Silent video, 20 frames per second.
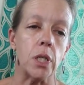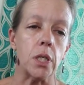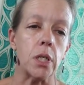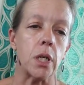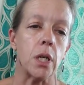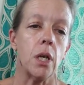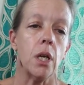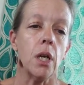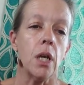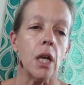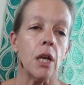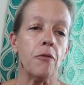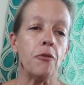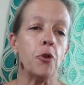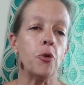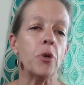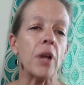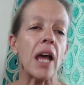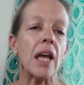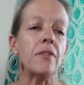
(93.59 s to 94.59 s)
If you'd have
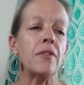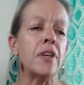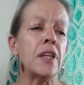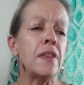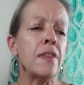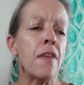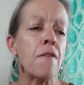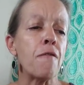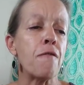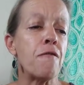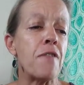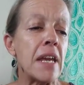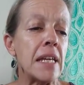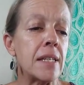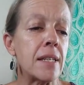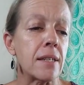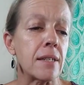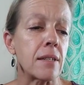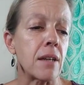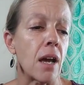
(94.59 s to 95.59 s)
even the faintest
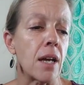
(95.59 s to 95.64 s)
idea